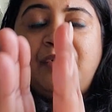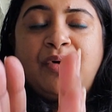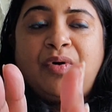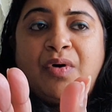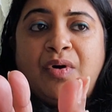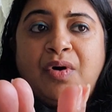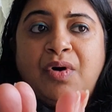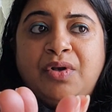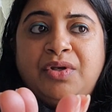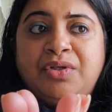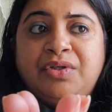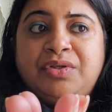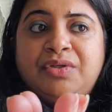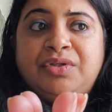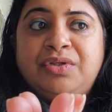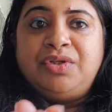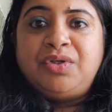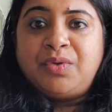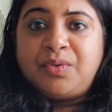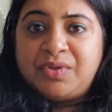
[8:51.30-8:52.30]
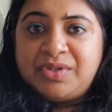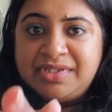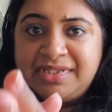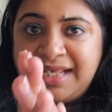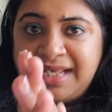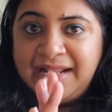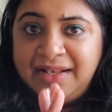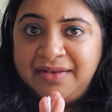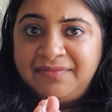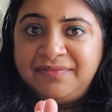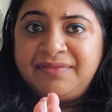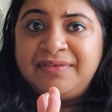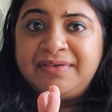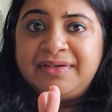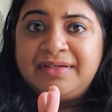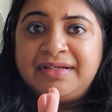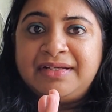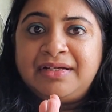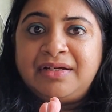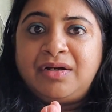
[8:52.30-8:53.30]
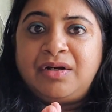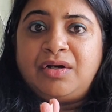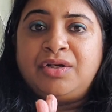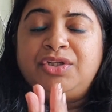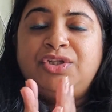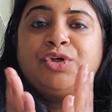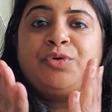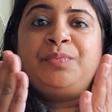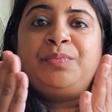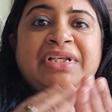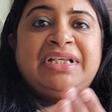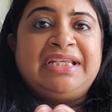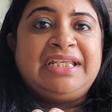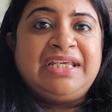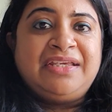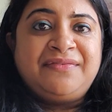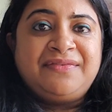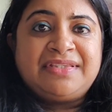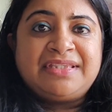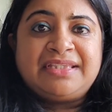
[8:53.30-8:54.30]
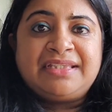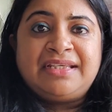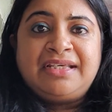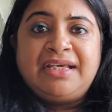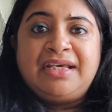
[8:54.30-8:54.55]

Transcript: on yourself, your beliefs,